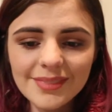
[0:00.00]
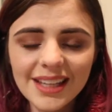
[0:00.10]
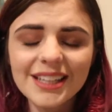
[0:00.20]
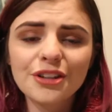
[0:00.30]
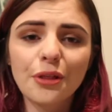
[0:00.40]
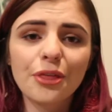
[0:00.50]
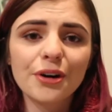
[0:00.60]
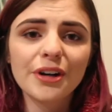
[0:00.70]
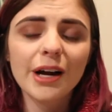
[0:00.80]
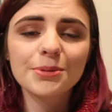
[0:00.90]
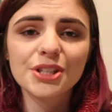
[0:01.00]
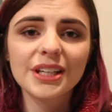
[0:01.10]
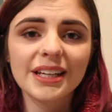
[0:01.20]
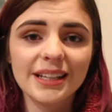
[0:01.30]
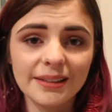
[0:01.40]
And your third
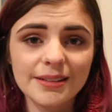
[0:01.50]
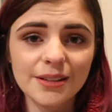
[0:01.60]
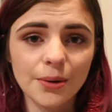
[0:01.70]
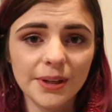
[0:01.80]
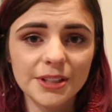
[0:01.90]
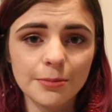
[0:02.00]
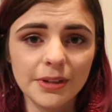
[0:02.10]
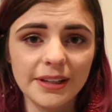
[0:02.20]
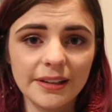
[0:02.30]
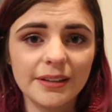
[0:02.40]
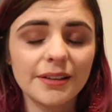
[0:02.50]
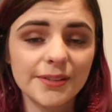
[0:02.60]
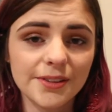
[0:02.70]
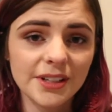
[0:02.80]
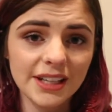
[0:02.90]
option is going to be
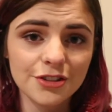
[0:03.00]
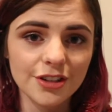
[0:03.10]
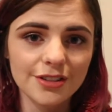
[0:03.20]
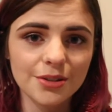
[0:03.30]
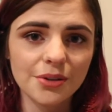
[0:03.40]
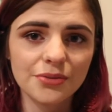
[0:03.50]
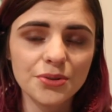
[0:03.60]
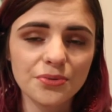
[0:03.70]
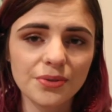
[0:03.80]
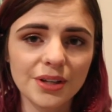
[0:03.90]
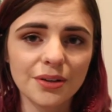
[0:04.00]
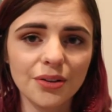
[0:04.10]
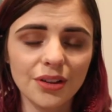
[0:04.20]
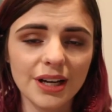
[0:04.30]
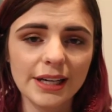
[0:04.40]
euthanasia. So if you feel
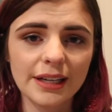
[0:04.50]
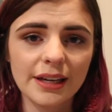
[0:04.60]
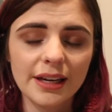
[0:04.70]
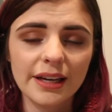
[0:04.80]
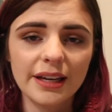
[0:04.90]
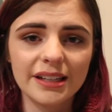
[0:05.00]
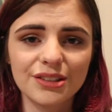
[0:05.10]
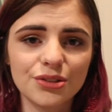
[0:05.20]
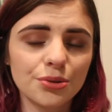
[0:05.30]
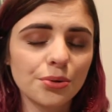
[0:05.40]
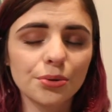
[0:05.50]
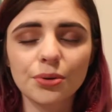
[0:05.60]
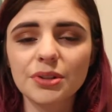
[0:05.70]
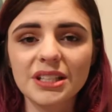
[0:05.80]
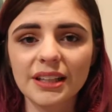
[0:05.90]
like it is too
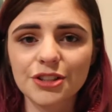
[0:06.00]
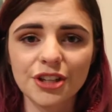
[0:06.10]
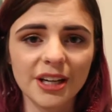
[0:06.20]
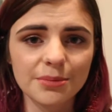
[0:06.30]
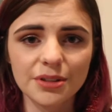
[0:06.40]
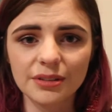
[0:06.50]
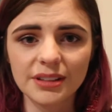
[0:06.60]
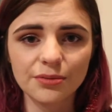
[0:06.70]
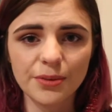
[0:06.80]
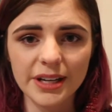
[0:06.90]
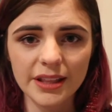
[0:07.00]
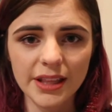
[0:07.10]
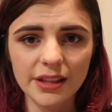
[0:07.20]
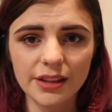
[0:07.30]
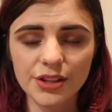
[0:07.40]
cruel to let your hamster live
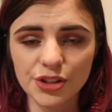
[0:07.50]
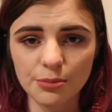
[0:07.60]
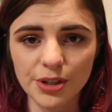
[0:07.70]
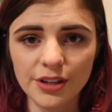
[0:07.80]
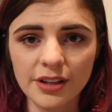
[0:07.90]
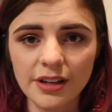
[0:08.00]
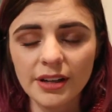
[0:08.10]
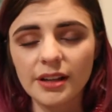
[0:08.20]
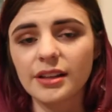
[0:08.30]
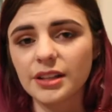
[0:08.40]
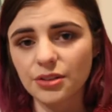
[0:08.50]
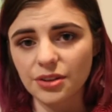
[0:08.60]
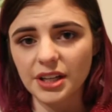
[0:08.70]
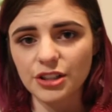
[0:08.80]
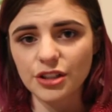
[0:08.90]
with the tumor, then
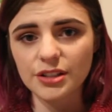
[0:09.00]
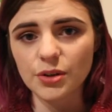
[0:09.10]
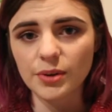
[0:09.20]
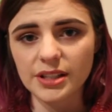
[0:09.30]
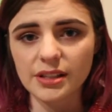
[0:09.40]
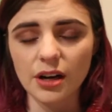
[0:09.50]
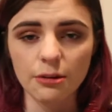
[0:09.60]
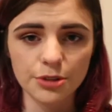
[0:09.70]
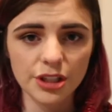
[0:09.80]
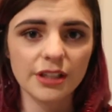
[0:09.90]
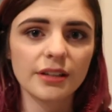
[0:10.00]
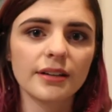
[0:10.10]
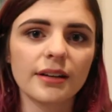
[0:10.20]
euthanasia is always an option.